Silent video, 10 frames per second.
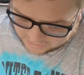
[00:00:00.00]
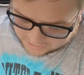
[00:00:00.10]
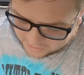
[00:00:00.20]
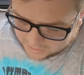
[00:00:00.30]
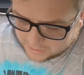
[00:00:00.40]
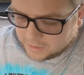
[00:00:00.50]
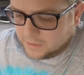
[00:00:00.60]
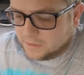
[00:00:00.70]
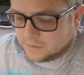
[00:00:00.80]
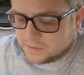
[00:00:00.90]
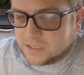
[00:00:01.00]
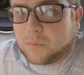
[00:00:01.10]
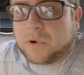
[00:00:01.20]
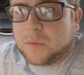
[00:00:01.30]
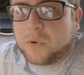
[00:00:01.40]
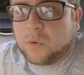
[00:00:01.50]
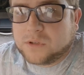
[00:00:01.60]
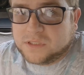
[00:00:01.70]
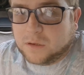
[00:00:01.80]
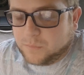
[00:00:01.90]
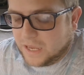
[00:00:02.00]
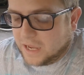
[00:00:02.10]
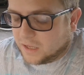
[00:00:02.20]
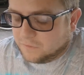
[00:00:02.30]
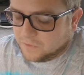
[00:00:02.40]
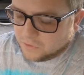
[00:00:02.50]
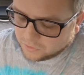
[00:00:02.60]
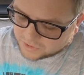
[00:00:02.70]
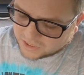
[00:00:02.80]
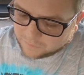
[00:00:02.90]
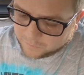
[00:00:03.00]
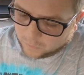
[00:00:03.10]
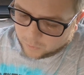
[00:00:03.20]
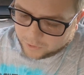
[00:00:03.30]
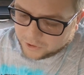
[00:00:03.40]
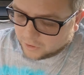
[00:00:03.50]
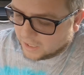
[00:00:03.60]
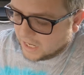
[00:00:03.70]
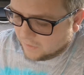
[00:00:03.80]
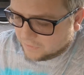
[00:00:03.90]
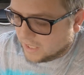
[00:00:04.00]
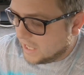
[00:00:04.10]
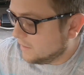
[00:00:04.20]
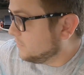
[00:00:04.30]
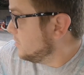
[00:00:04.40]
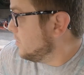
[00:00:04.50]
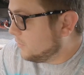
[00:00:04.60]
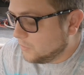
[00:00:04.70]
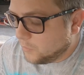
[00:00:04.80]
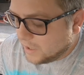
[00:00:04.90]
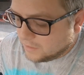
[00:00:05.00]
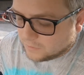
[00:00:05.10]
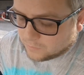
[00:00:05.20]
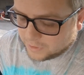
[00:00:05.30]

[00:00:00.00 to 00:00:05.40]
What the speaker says: is sub up or sub back. If you do sub forward, you're gonna have to have it all the way in the